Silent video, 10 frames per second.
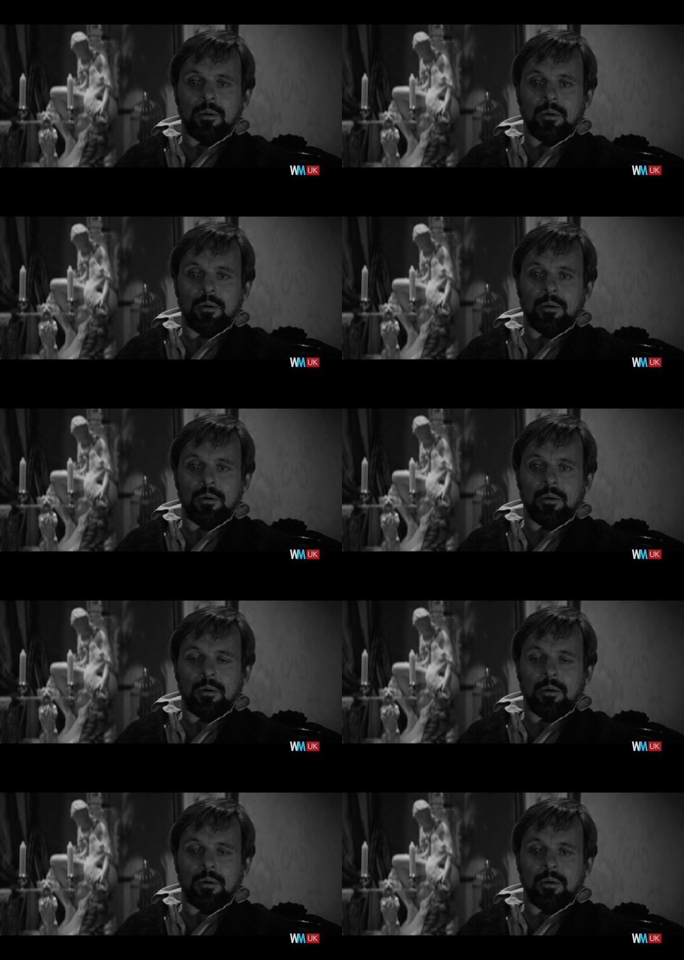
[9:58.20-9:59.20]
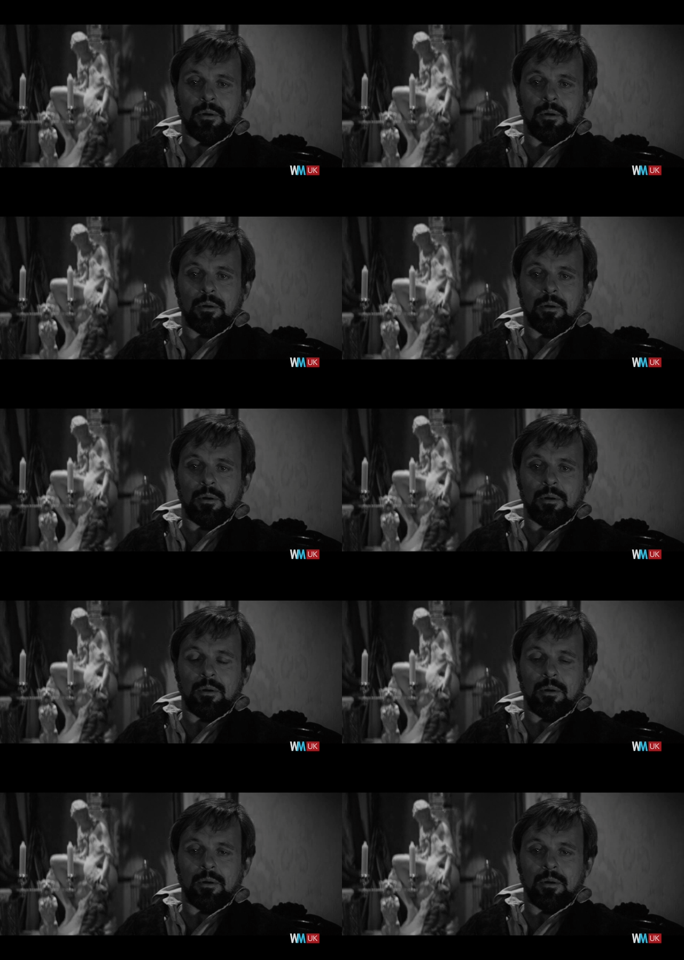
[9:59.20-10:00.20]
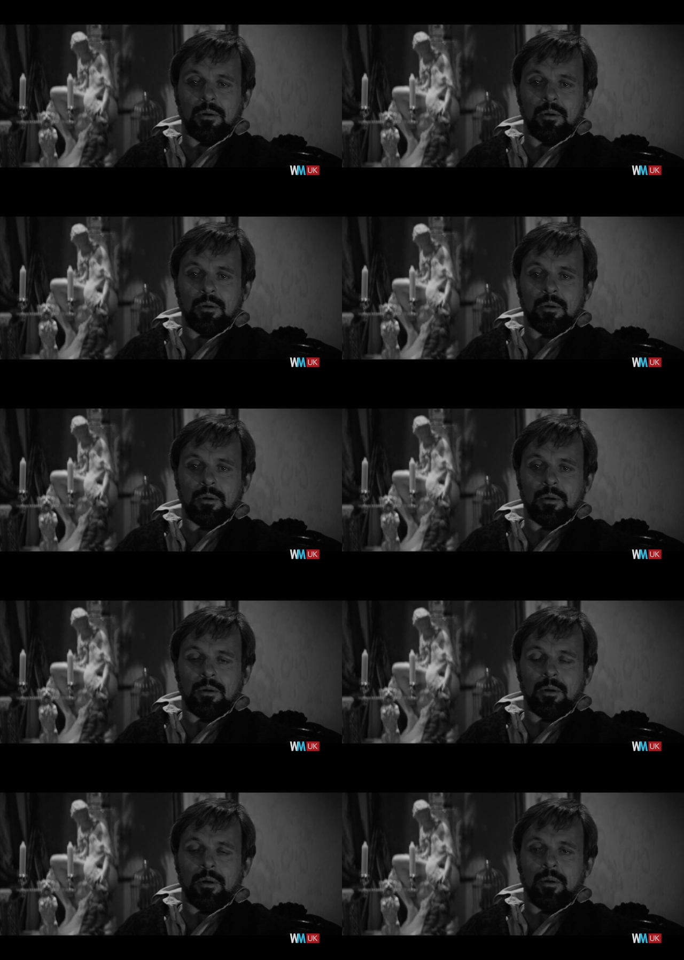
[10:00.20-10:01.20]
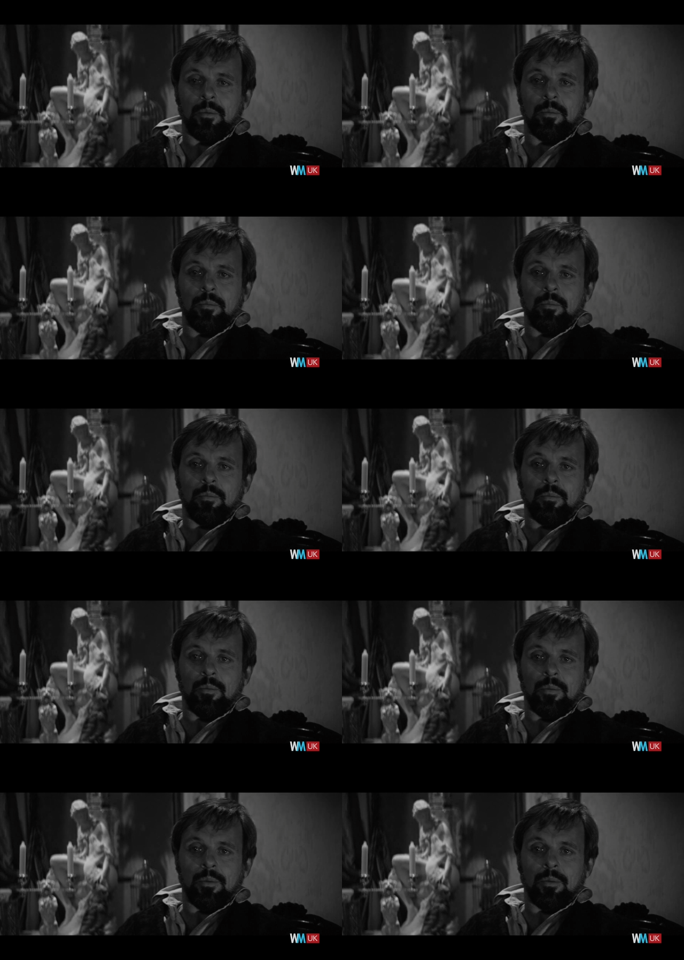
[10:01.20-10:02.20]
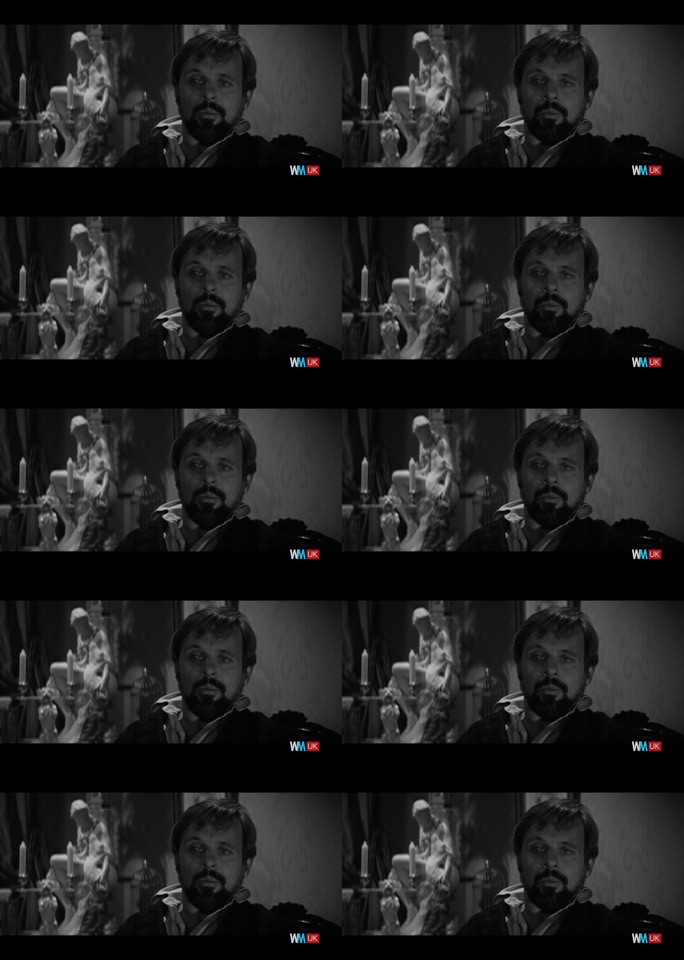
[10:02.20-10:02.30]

(silence)